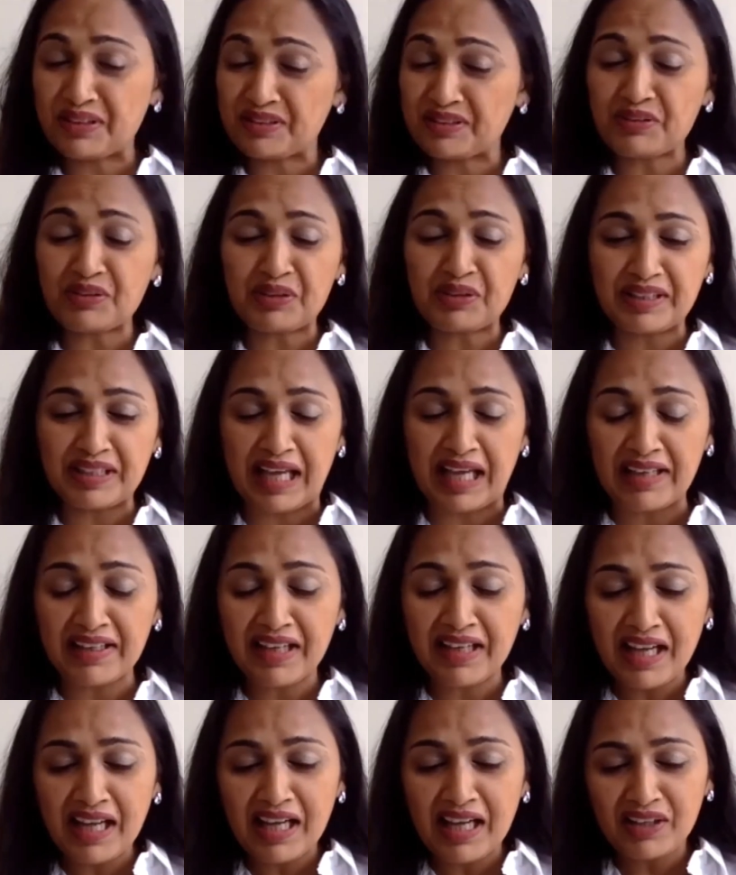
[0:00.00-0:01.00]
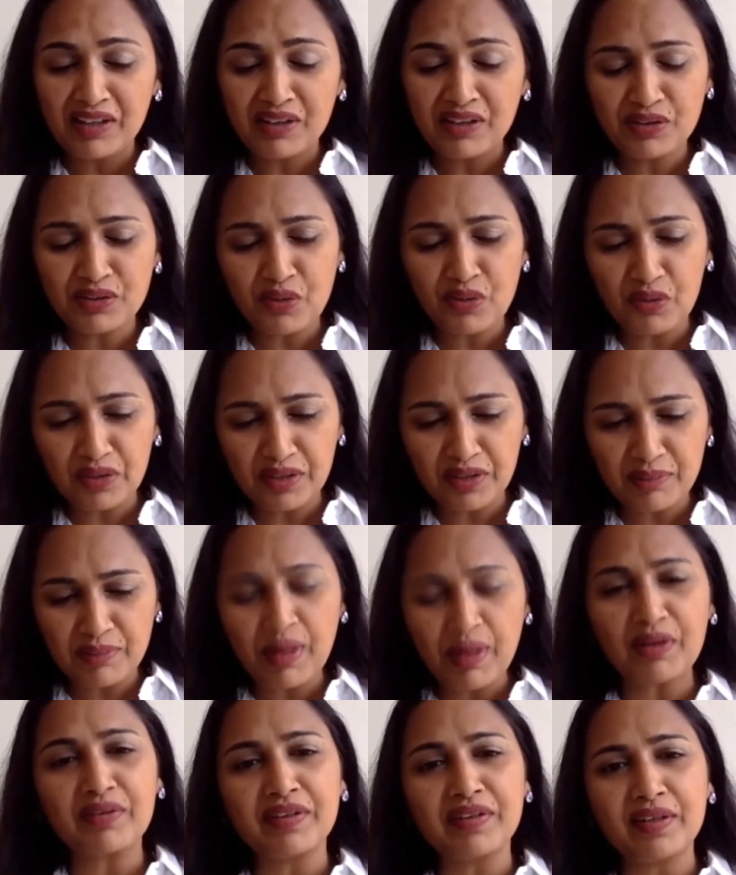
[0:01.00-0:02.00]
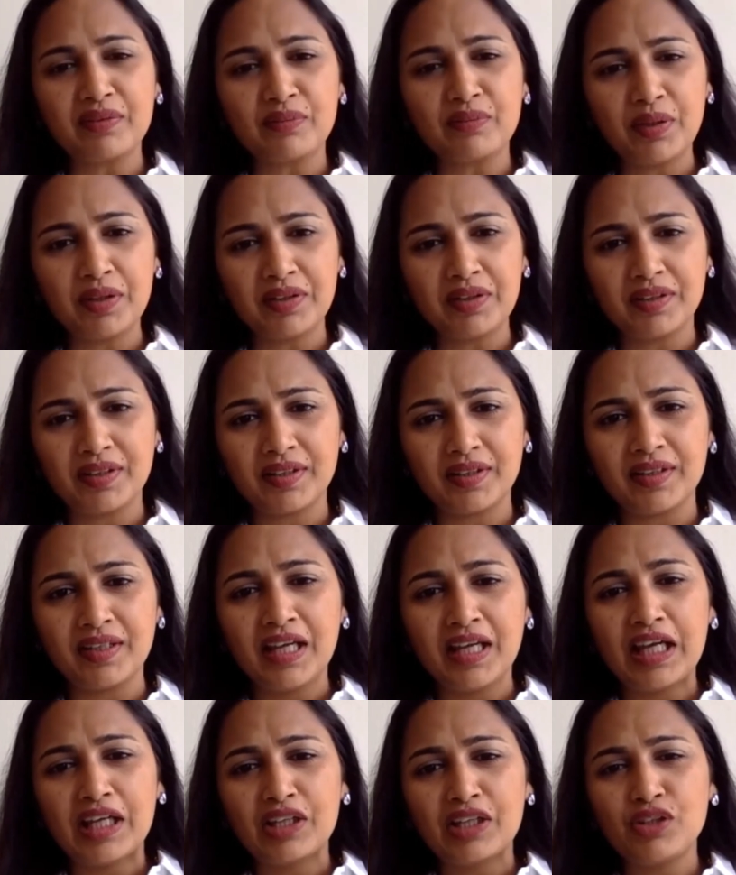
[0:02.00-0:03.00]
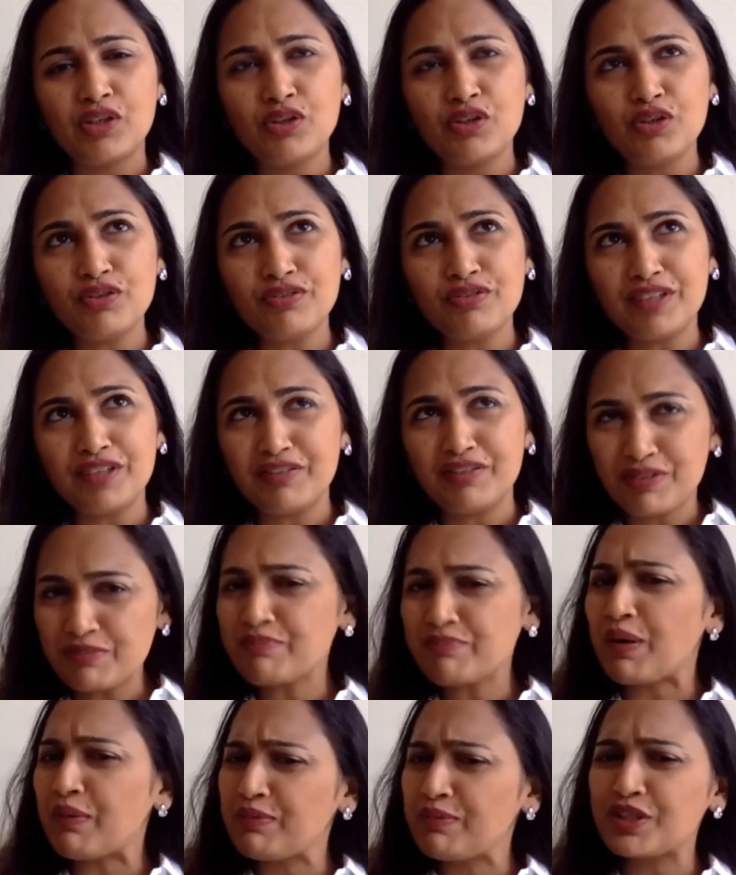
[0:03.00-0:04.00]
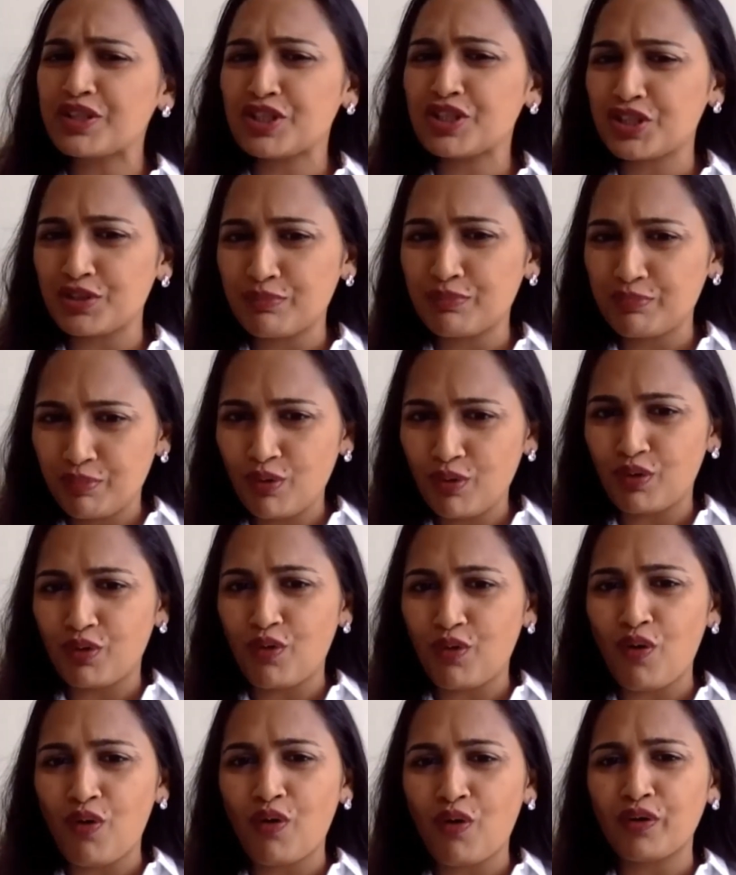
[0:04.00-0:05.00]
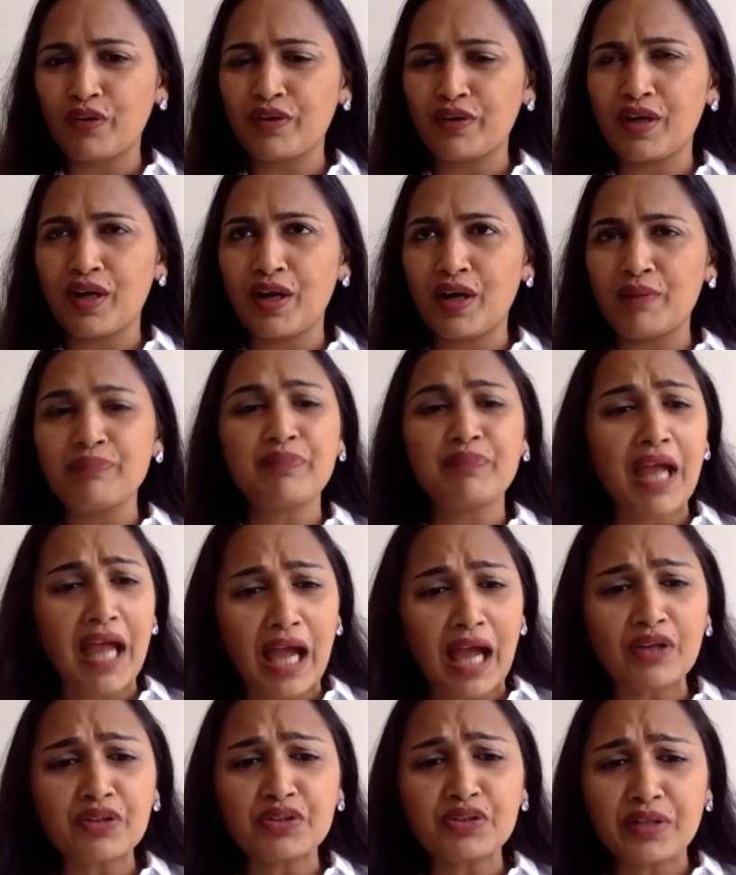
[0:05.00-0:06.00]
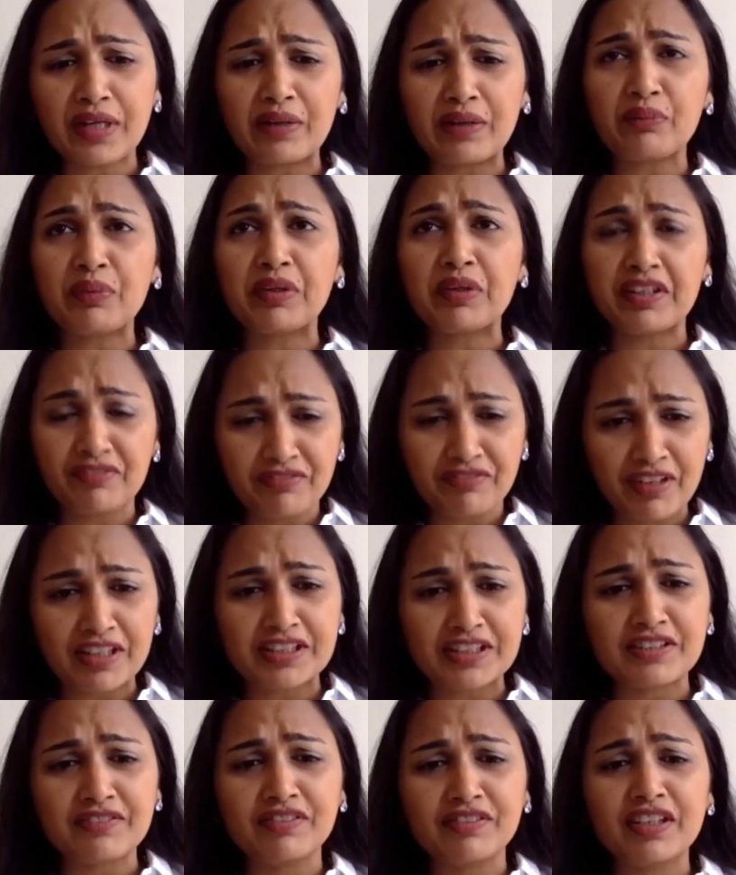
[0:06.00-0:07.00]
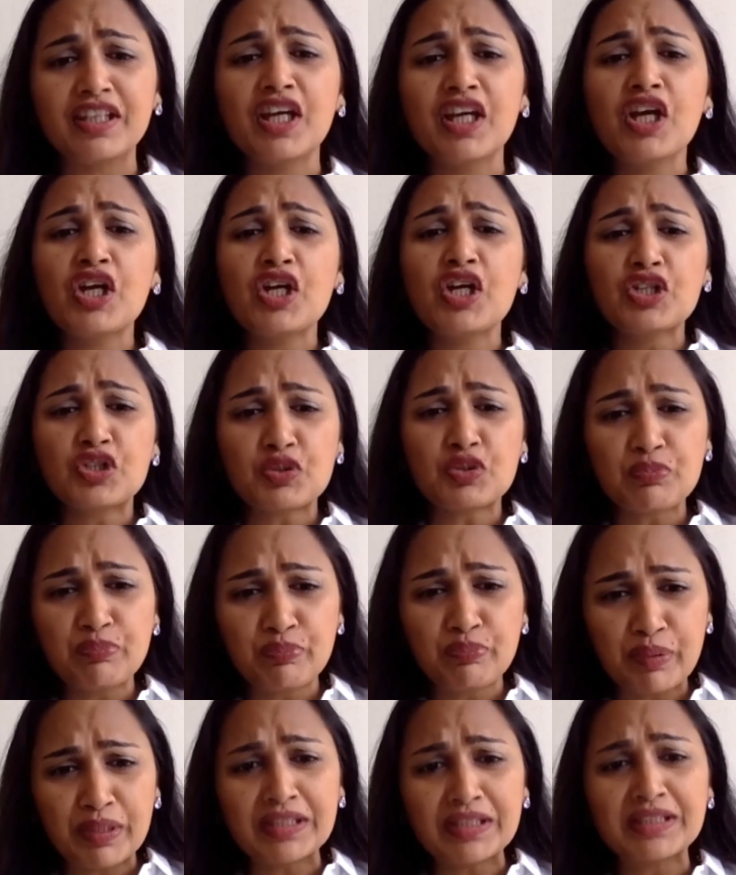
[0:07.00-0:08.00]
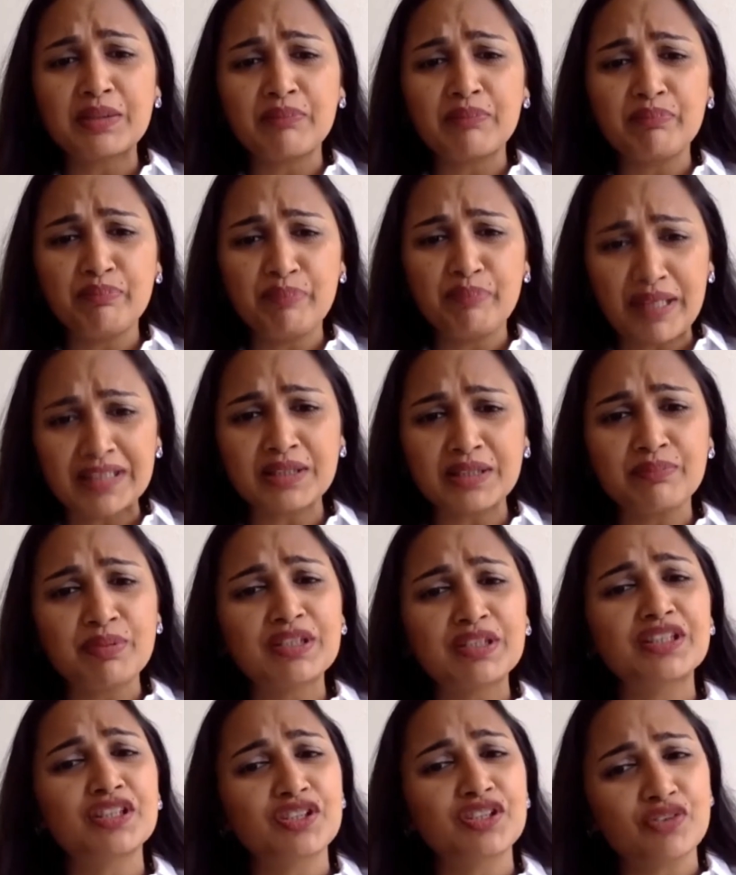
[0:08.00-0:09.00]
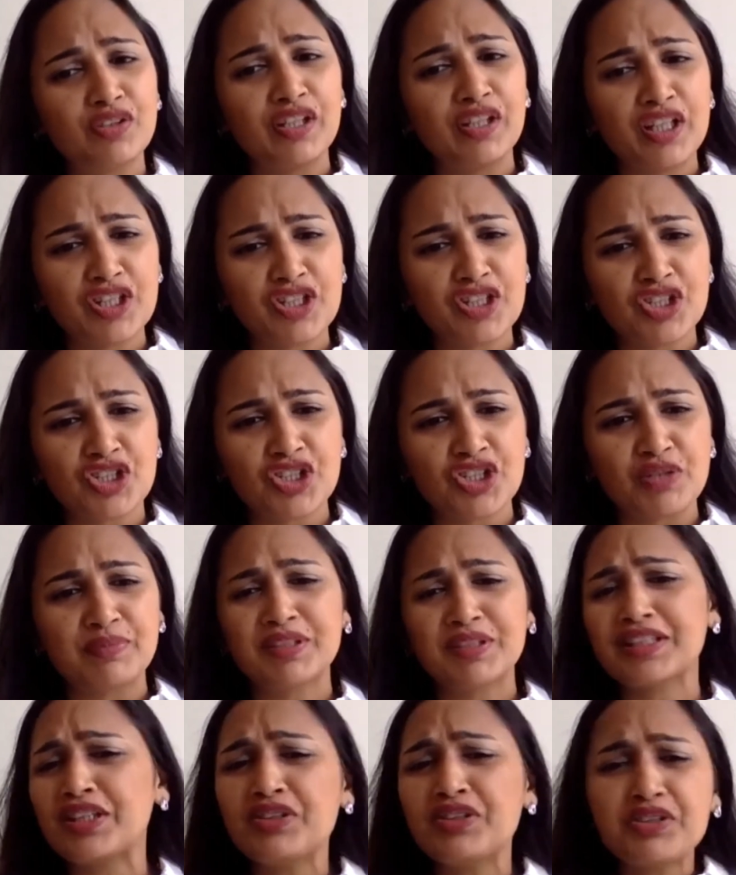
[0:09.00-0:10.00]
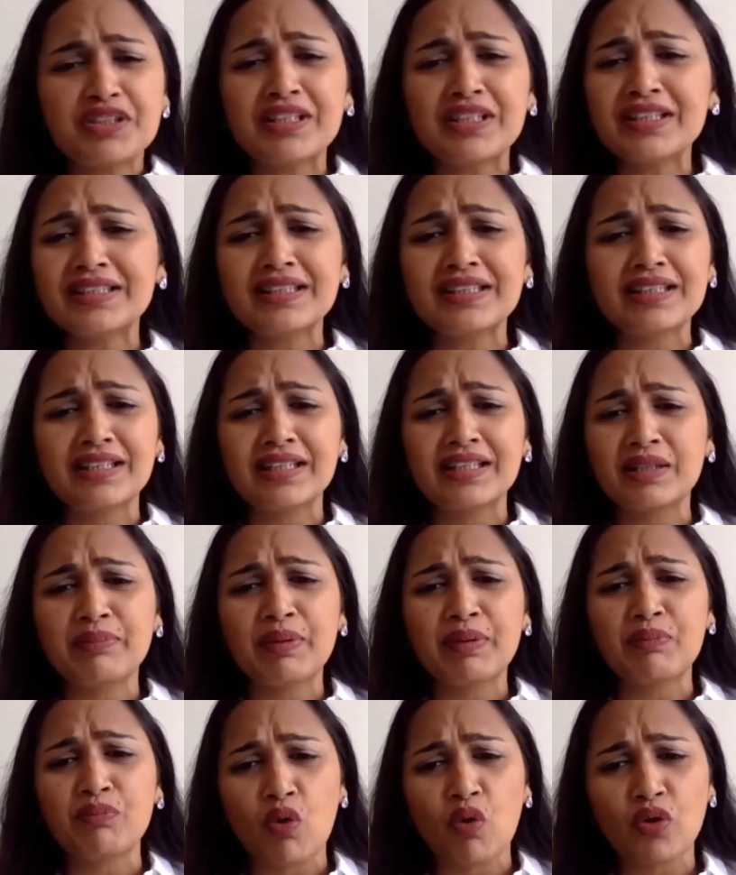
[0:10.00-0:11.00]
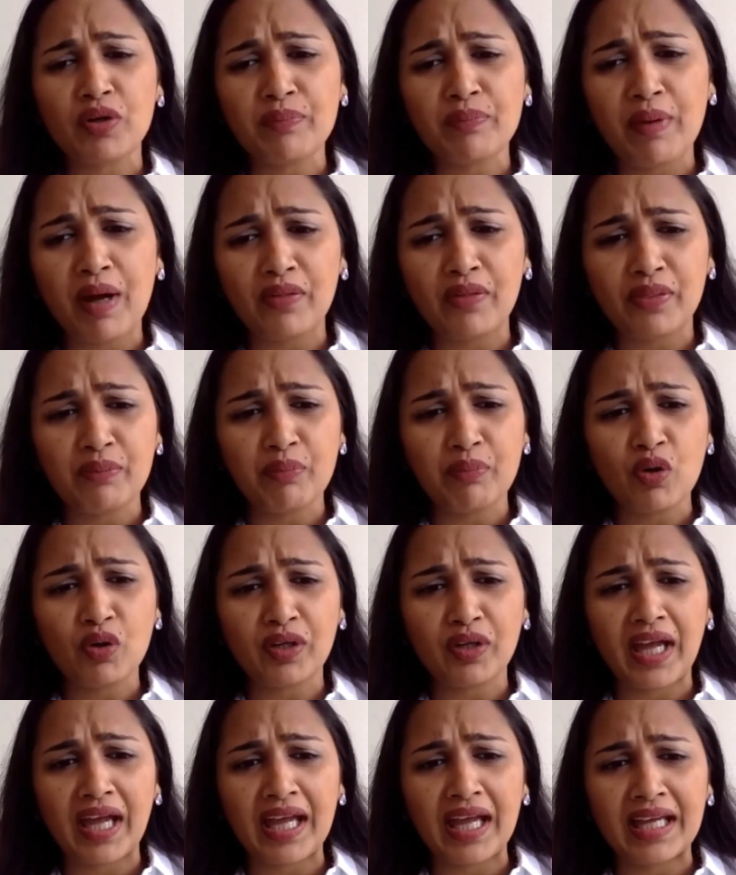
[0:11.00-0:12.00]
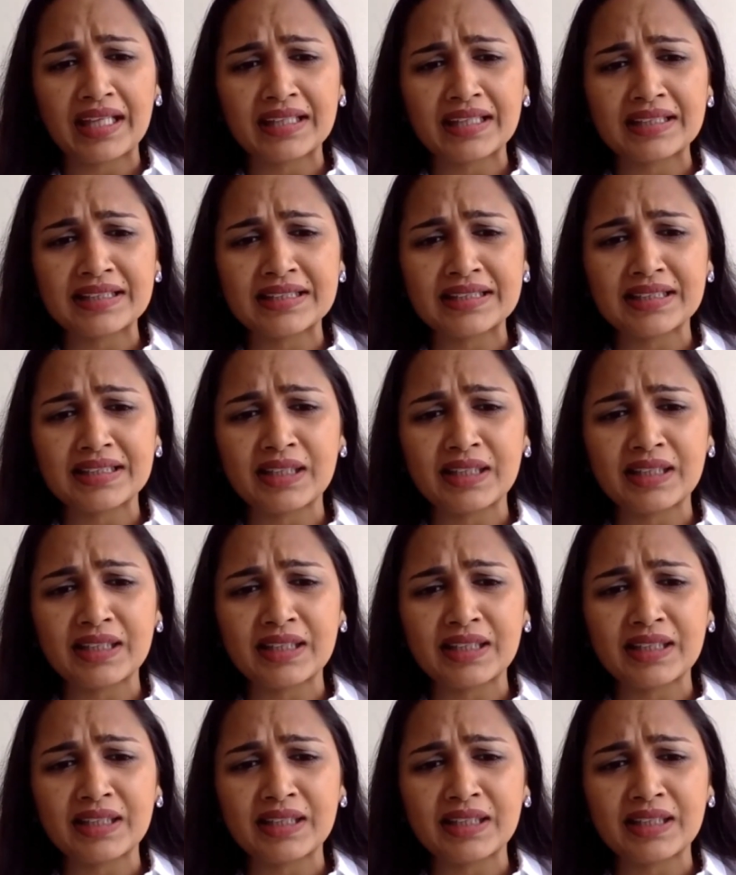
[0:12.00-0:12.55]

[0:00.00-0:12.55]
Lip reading: totally. And, talking about networking, you've even published a book on how to network effectively to build better business relationships. Can you tell us a little bit more about the book and,